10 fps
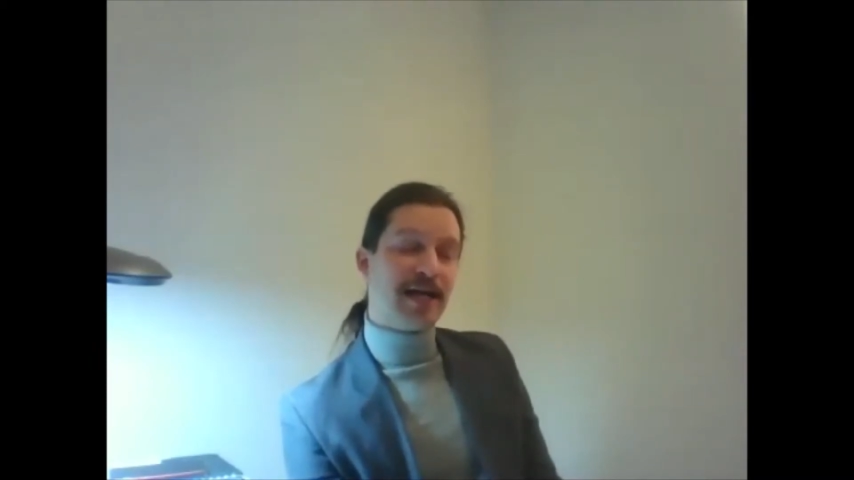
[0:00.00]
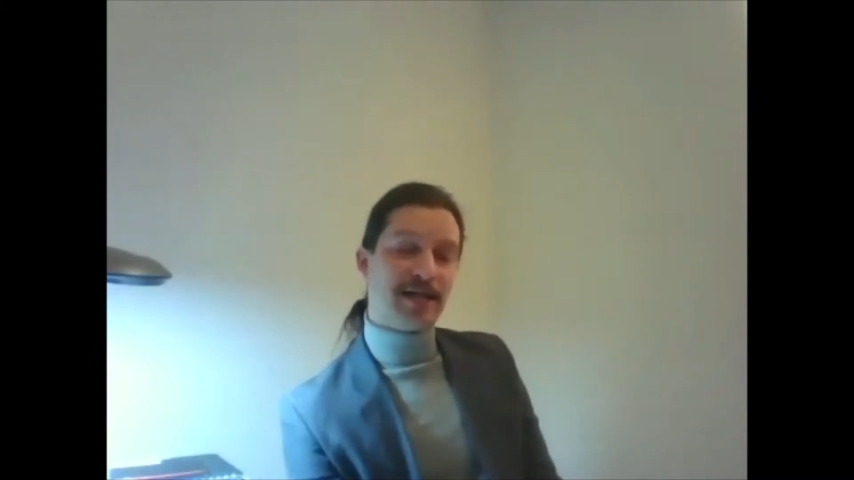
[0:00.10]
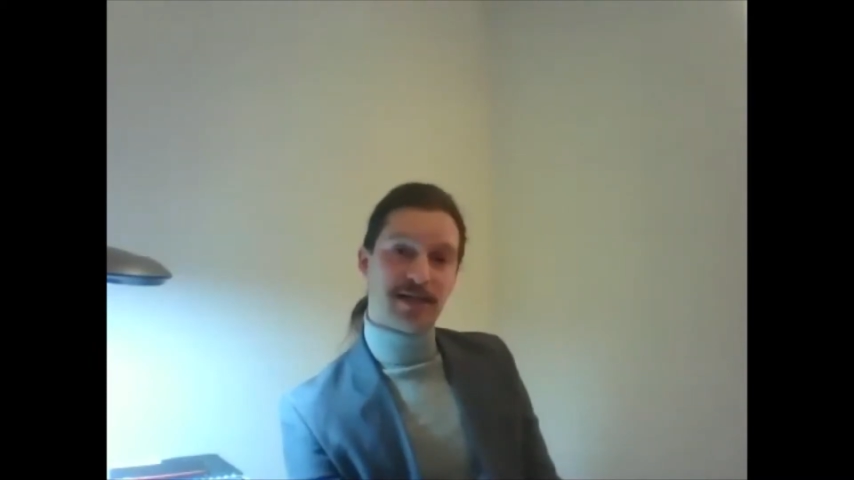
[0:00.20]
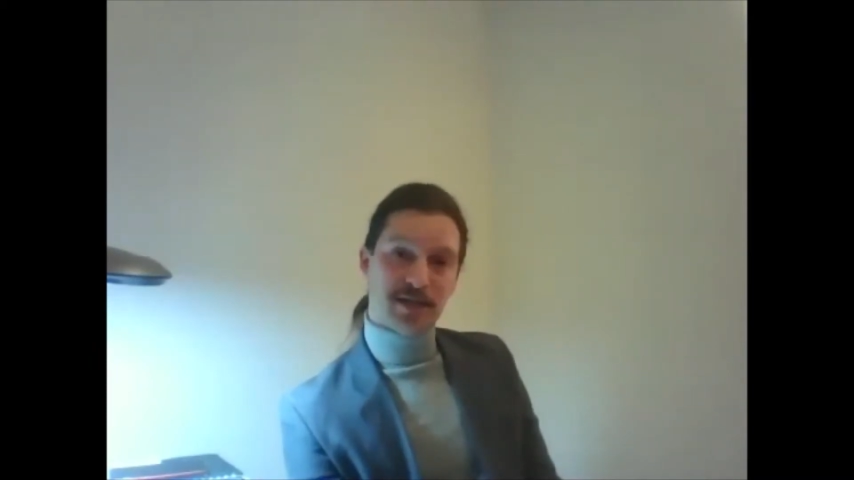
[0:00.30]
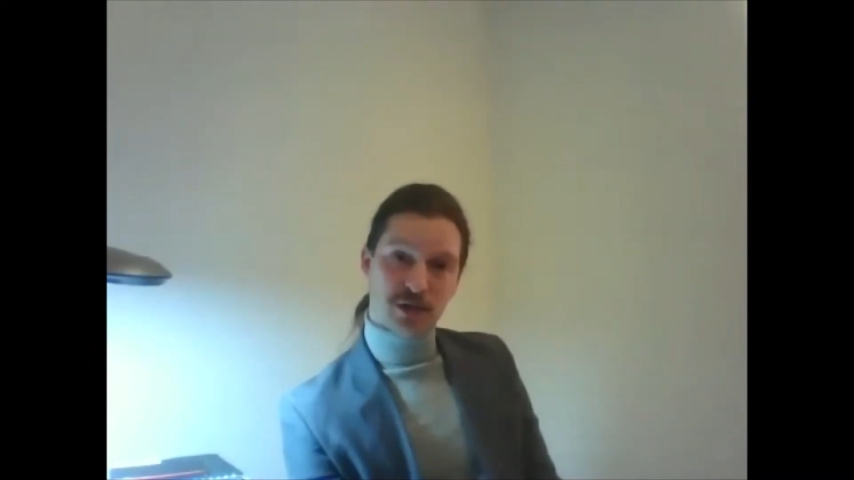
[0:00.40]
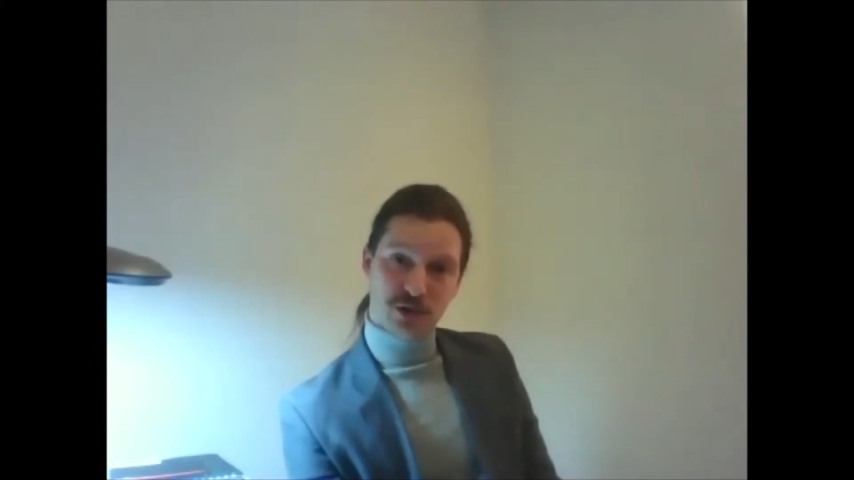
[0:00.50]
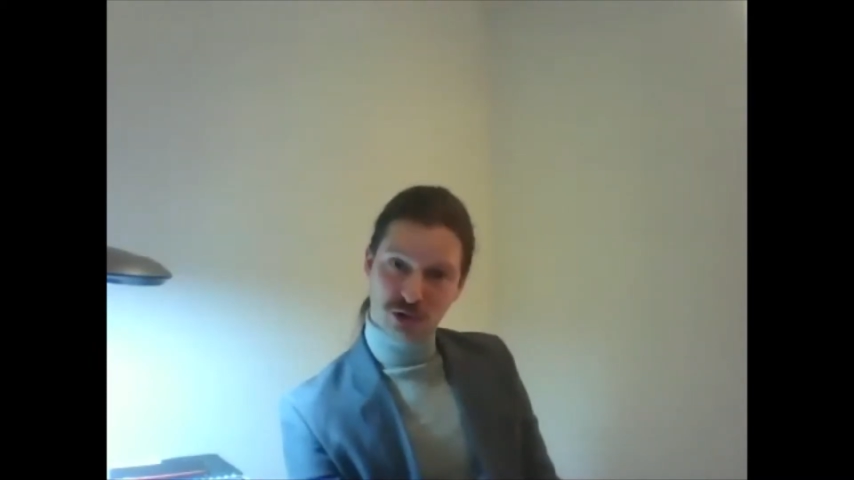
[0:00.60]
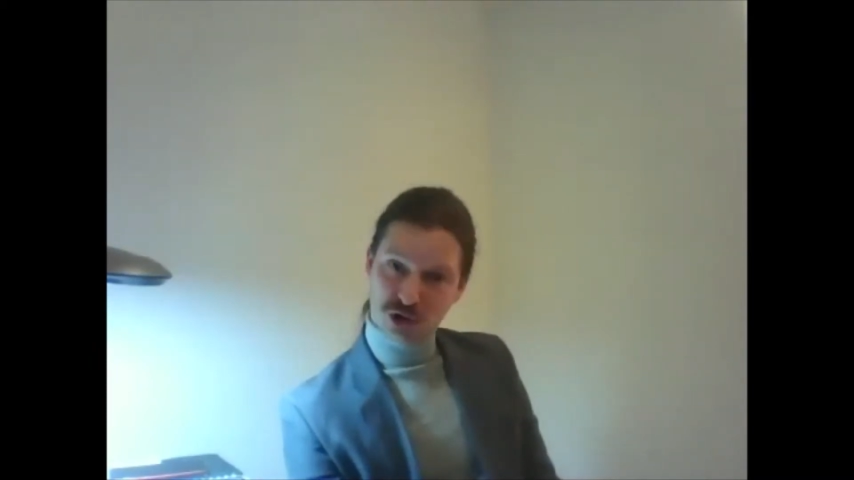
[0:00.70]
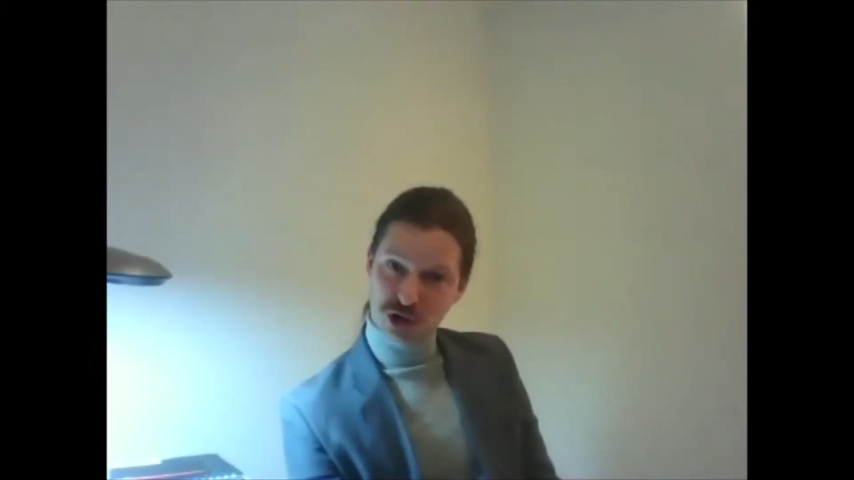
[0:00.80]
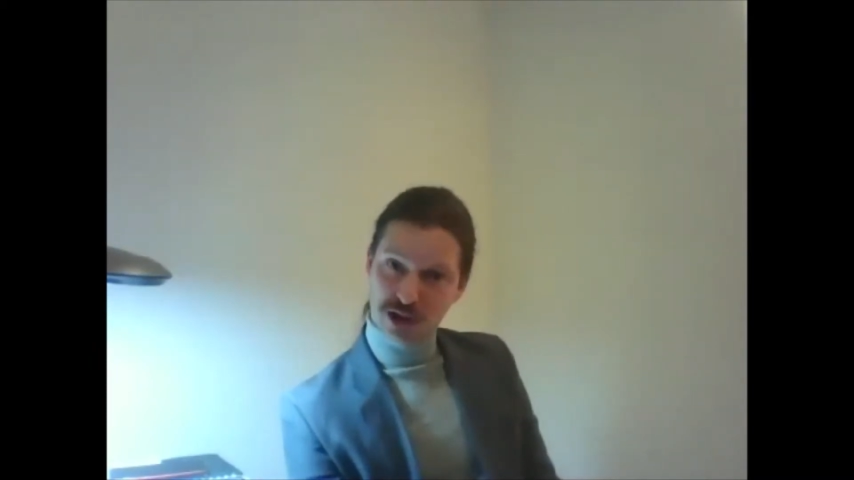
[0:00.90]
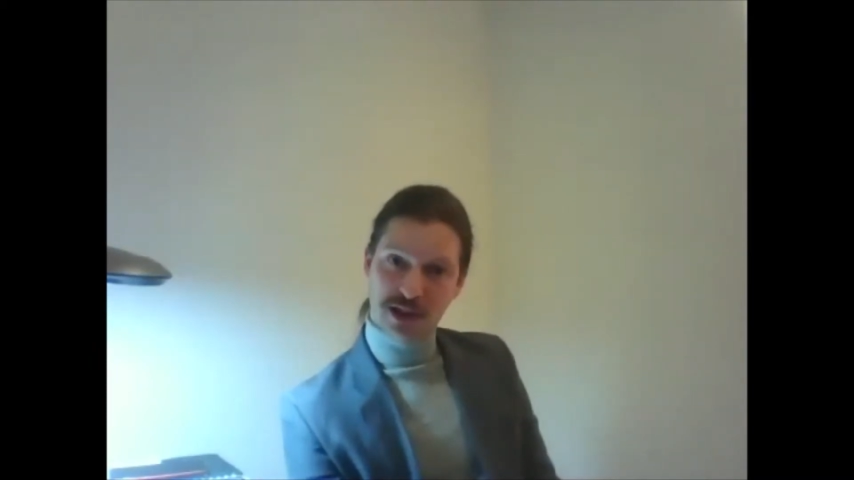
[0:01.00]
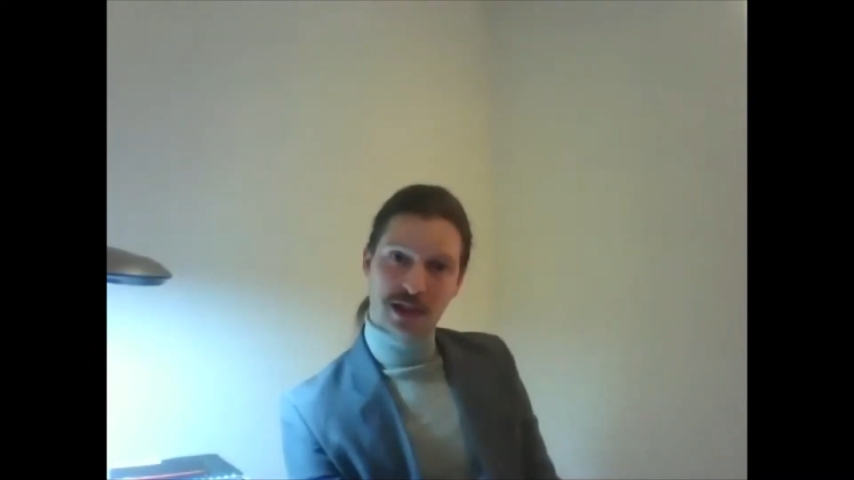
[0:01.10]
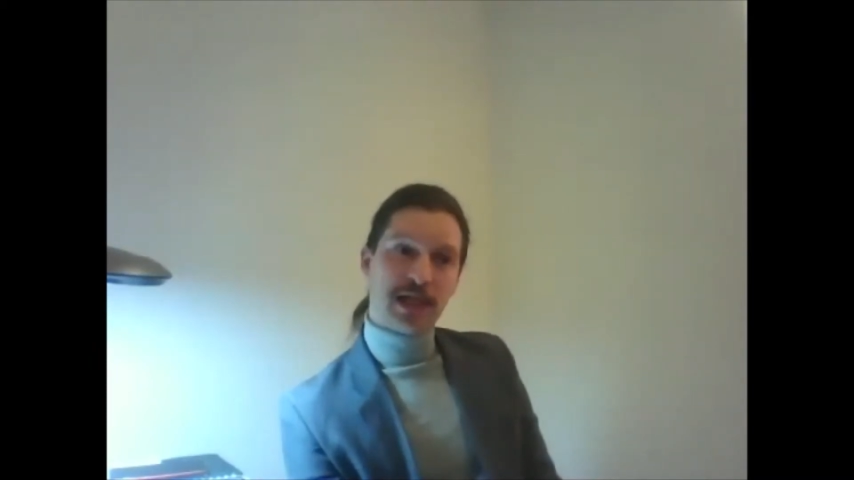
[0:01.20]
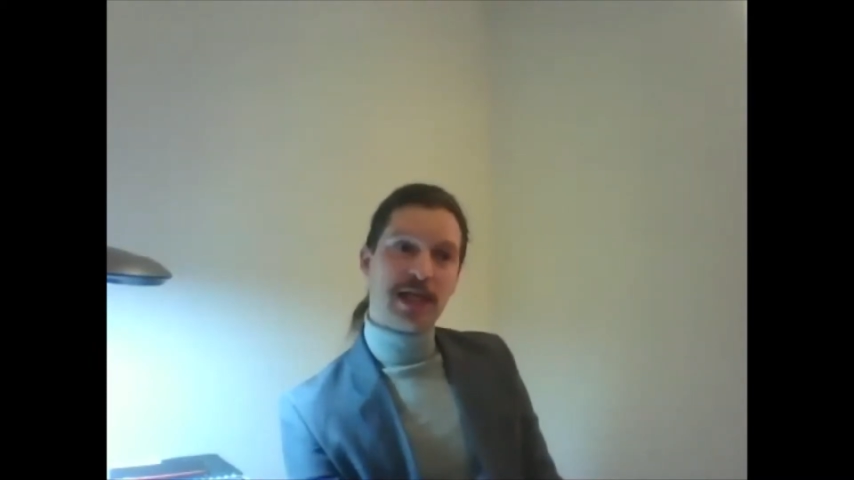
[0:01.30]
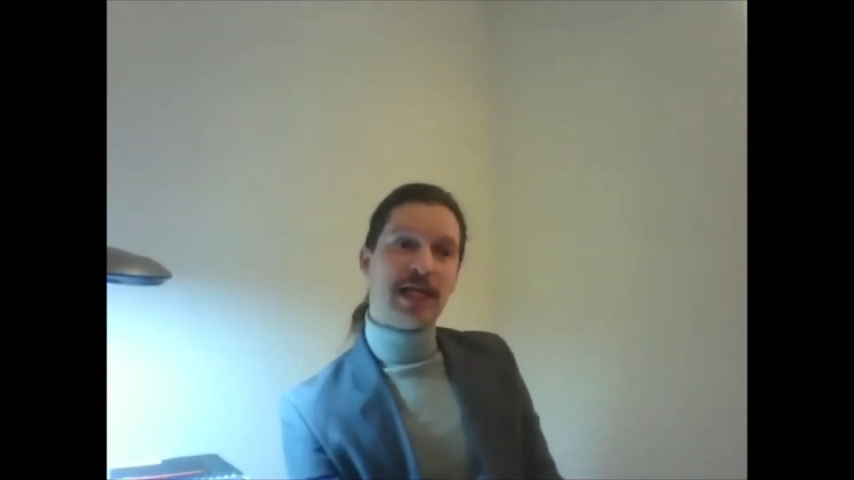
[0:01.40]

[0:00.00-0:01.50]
ed institution